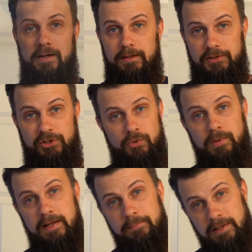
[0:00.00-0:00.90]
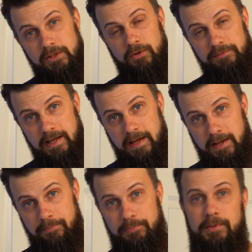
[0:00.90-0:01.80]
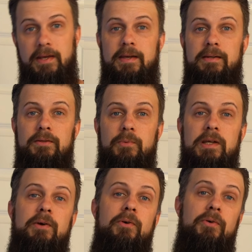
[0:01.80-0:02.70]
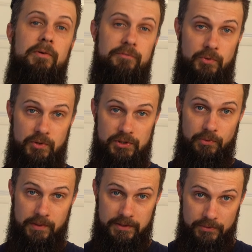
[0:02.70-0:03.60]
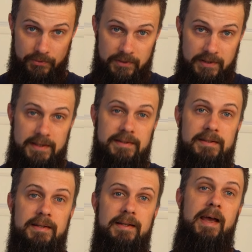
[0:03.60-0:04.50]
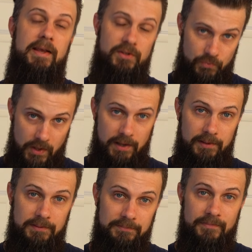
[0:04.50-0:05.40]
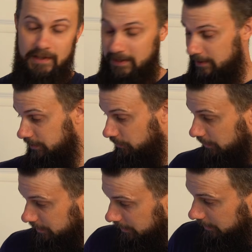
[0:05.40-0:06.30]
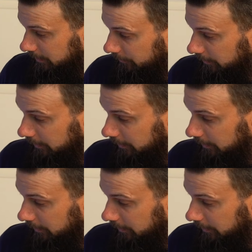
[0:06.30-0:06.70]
I'll show a little bit of the app and we are of course going to test it as well. And as you can see here,